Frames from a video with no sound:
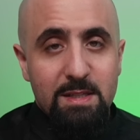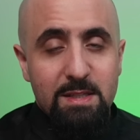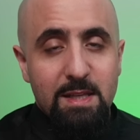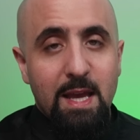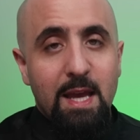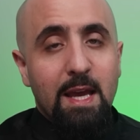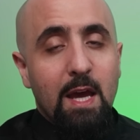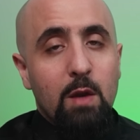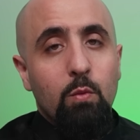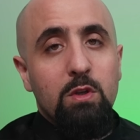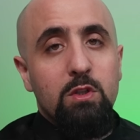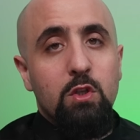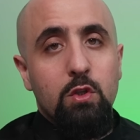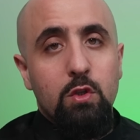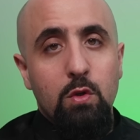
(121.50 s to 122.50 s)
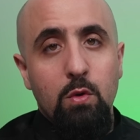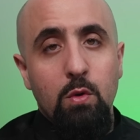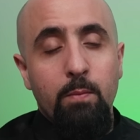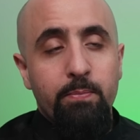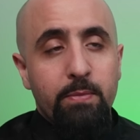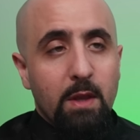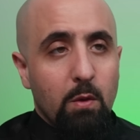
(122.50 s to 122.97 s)
to say and what to
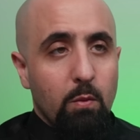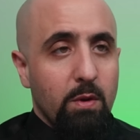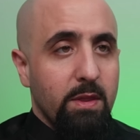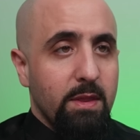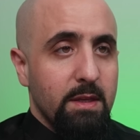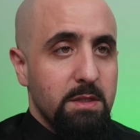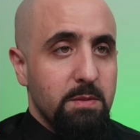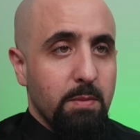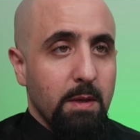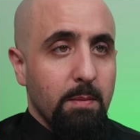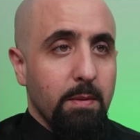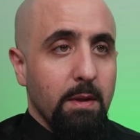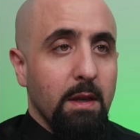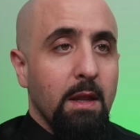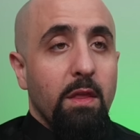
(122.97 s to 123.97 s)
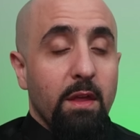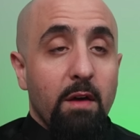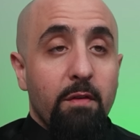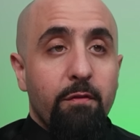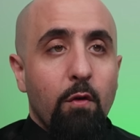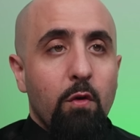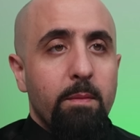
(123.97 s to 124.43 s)
do with these people. The
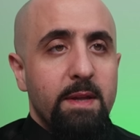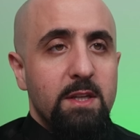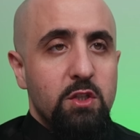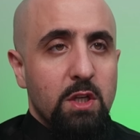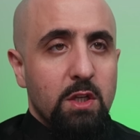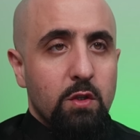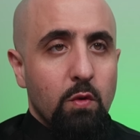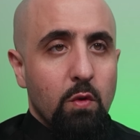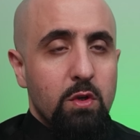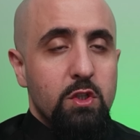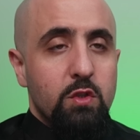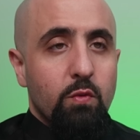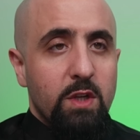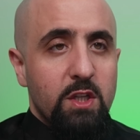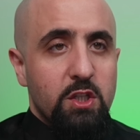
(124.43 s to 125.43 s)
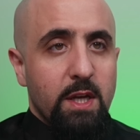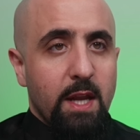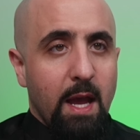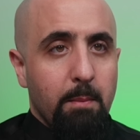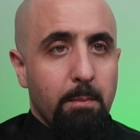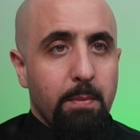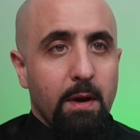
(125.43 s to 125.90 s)
aforementioned talks reach an
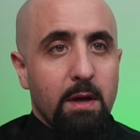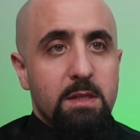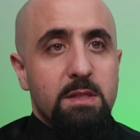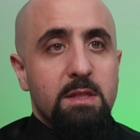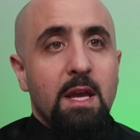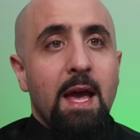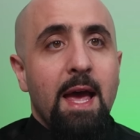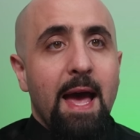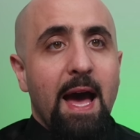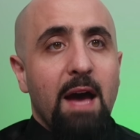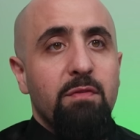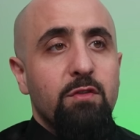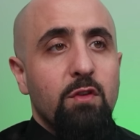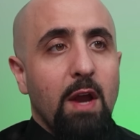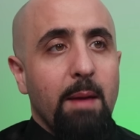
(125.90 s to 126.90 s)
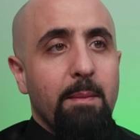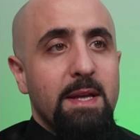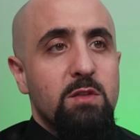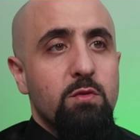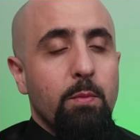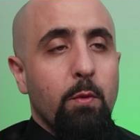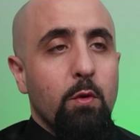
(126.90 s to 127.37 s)
impasse after
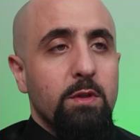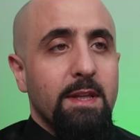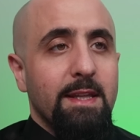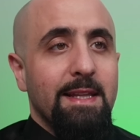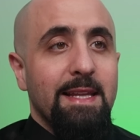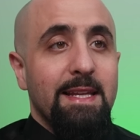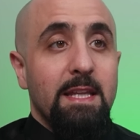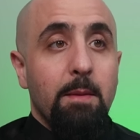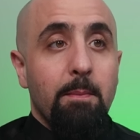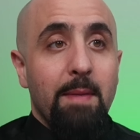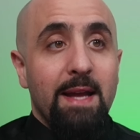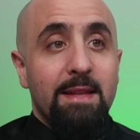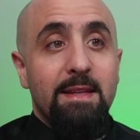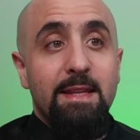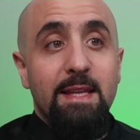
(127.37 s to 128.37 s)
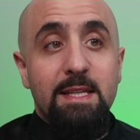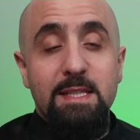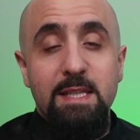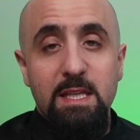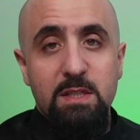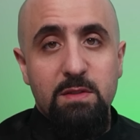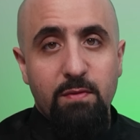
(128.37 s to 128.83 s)
Hamas reportedly demanded a
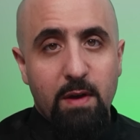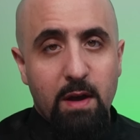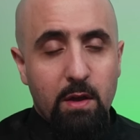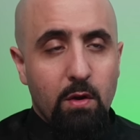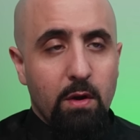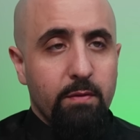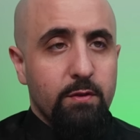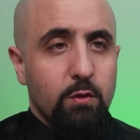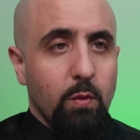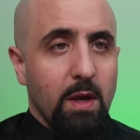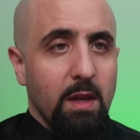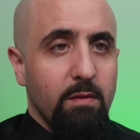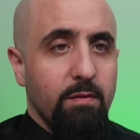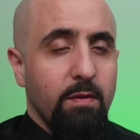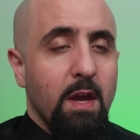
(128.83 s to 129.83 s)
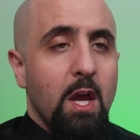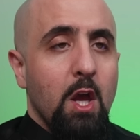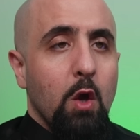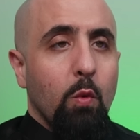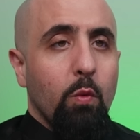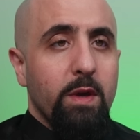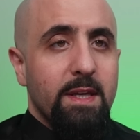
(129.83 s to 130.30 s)
ceasefire of 12
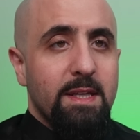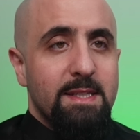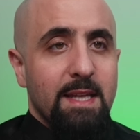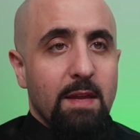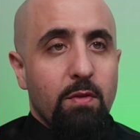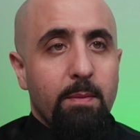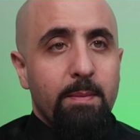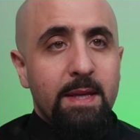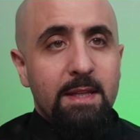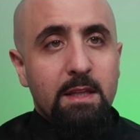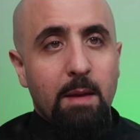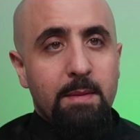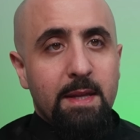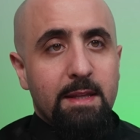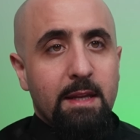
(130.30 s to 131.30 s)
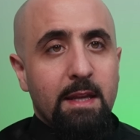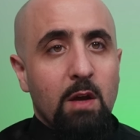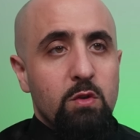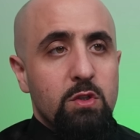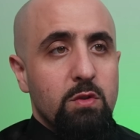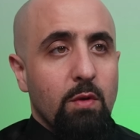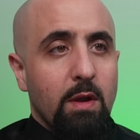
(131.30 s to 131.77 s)
weeks. In the meantime,
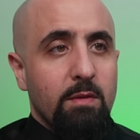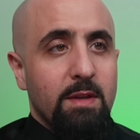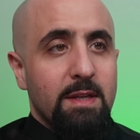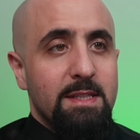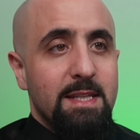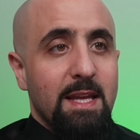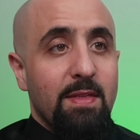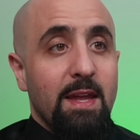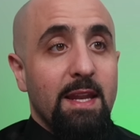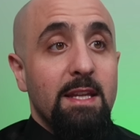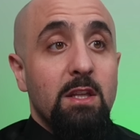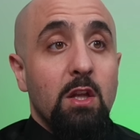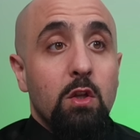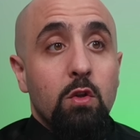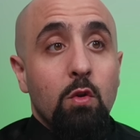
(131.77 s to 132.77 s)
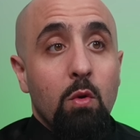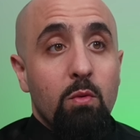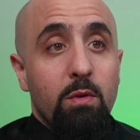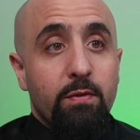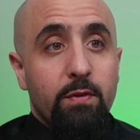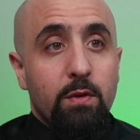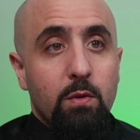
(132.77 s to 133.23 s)
Netanyahu's surroundings said that he did not
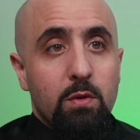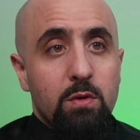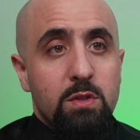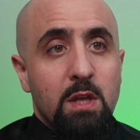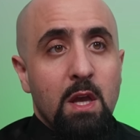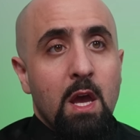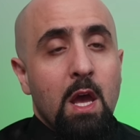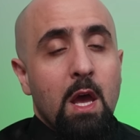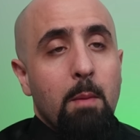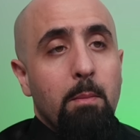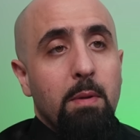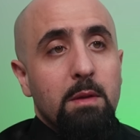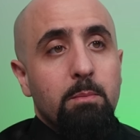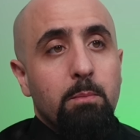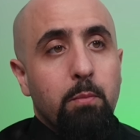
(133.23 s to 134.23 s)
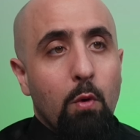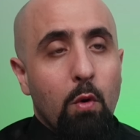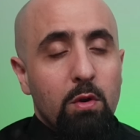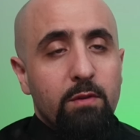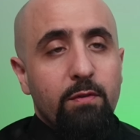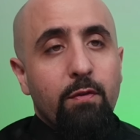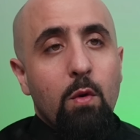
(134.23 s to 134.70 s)
refuse, but
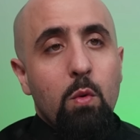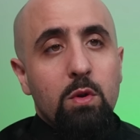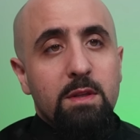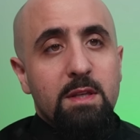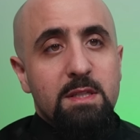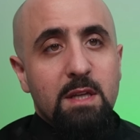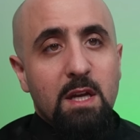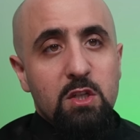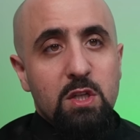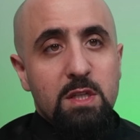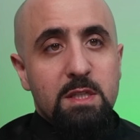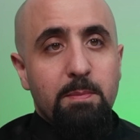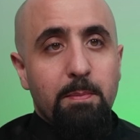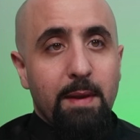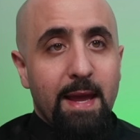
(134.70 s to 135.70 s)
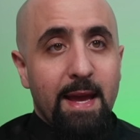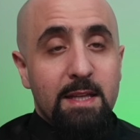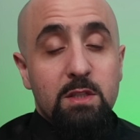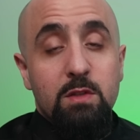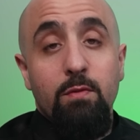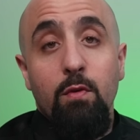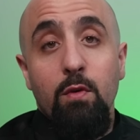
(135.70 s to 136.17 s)
brought forward discussions
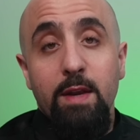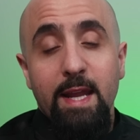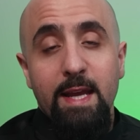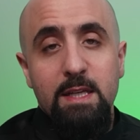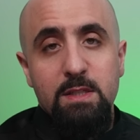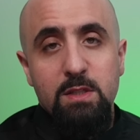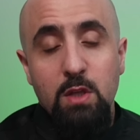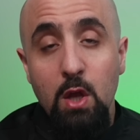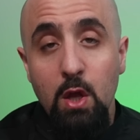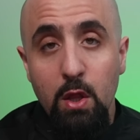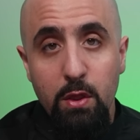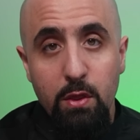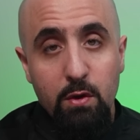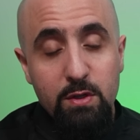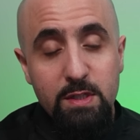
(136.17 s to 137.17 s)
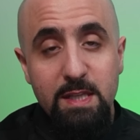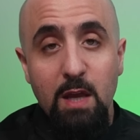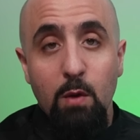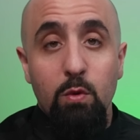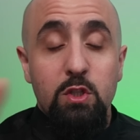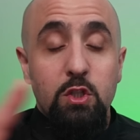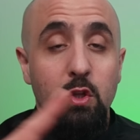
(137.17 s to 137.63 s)
plans for next
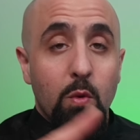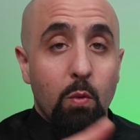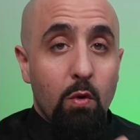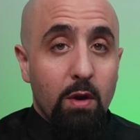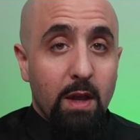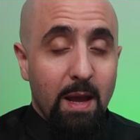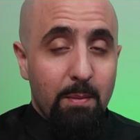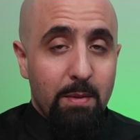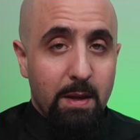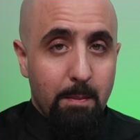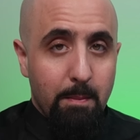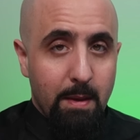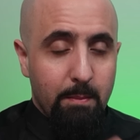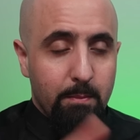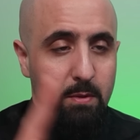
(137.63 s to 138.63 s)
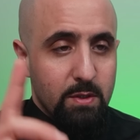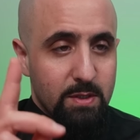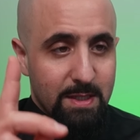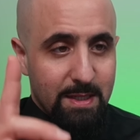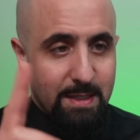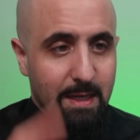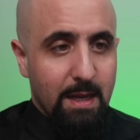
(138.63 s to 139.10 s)
Thursday, which the war cabinet
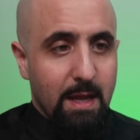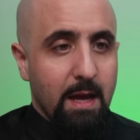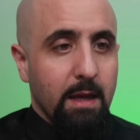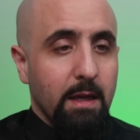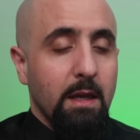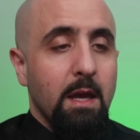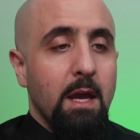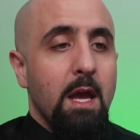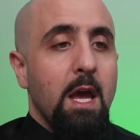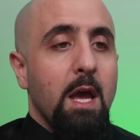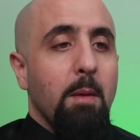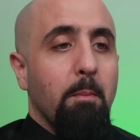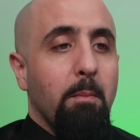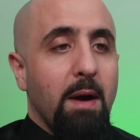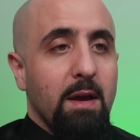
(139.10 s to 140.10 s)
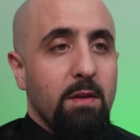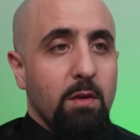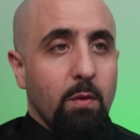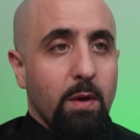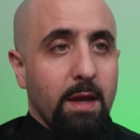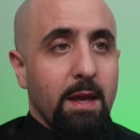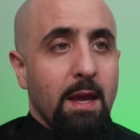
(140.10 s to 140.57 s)
members deny, by
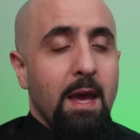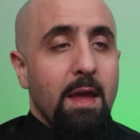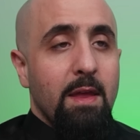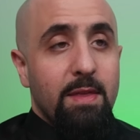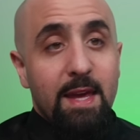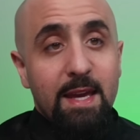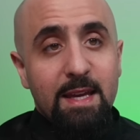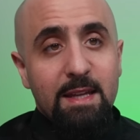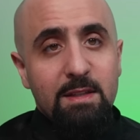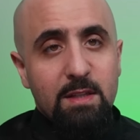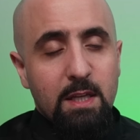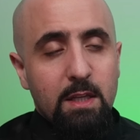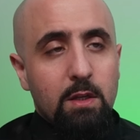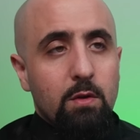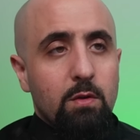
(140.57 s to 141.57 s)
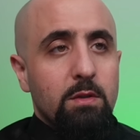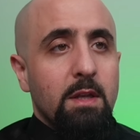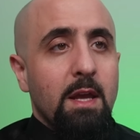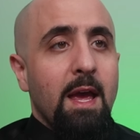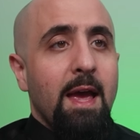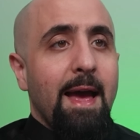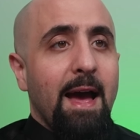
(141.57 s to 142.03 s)
the way. They continued,
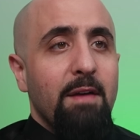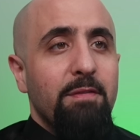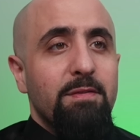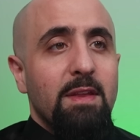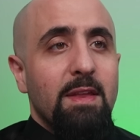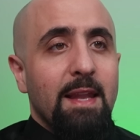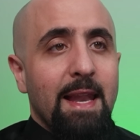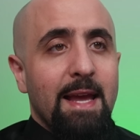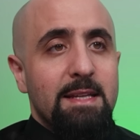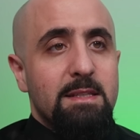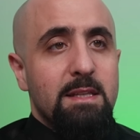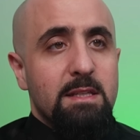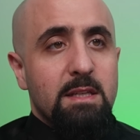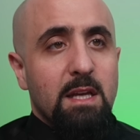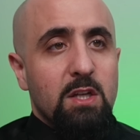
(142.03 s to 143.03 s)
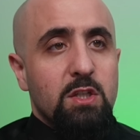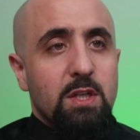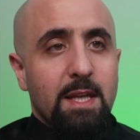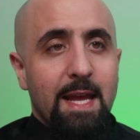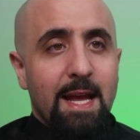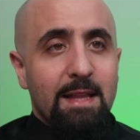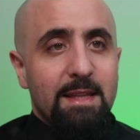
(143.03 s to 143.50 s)
after the last
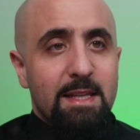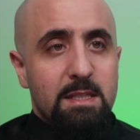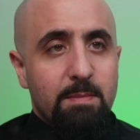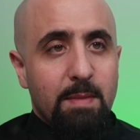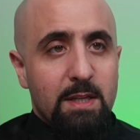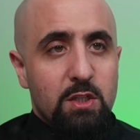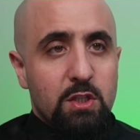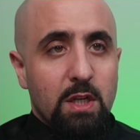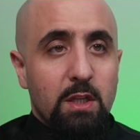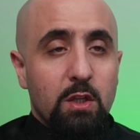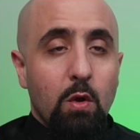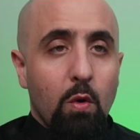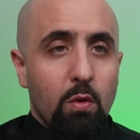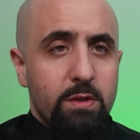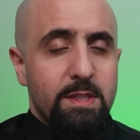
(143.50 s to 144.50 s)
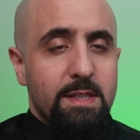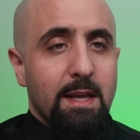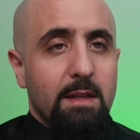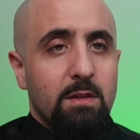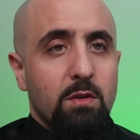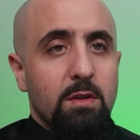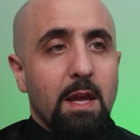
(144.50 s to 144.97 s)
discussion held as mentioned on
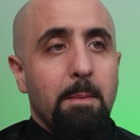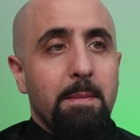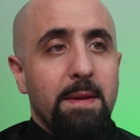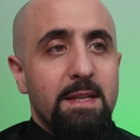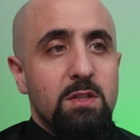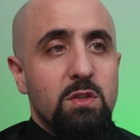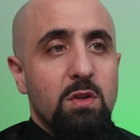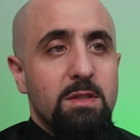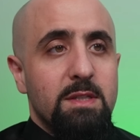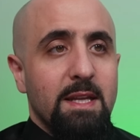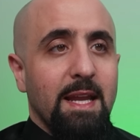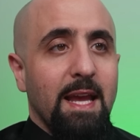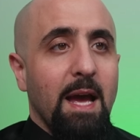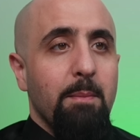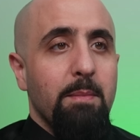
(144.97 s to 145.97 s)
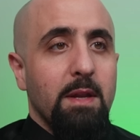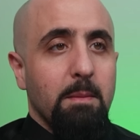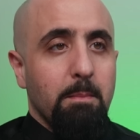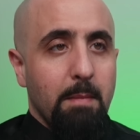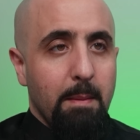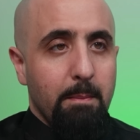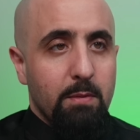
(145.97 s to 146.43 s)
Saturday, ministers and cabinet
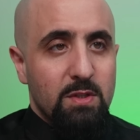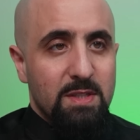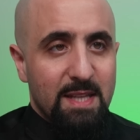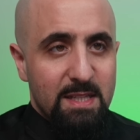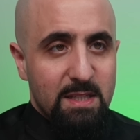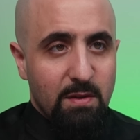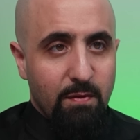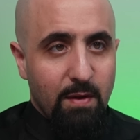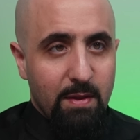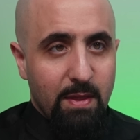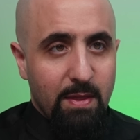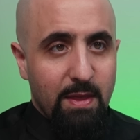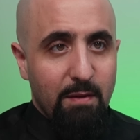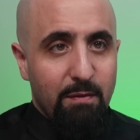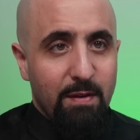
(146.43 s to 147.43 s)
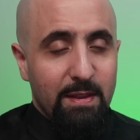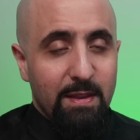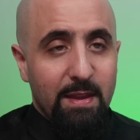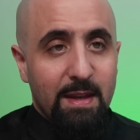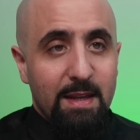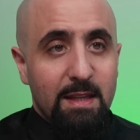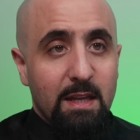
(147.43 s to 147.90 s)
members testified that they felt
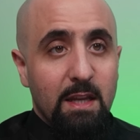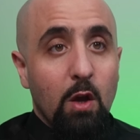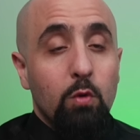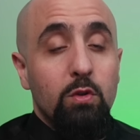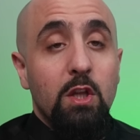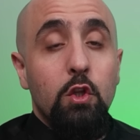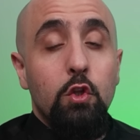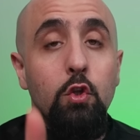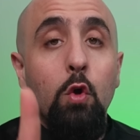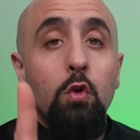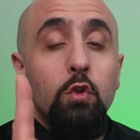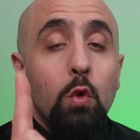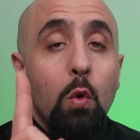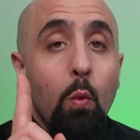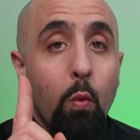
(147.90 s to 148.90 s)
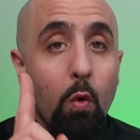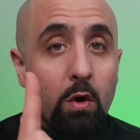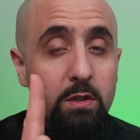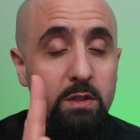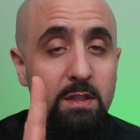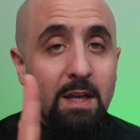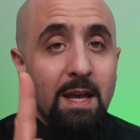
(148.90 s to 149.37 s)
that Netanyahu did not
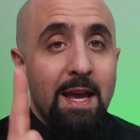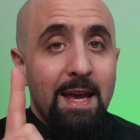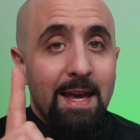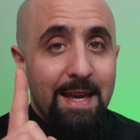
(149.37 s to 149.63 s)
want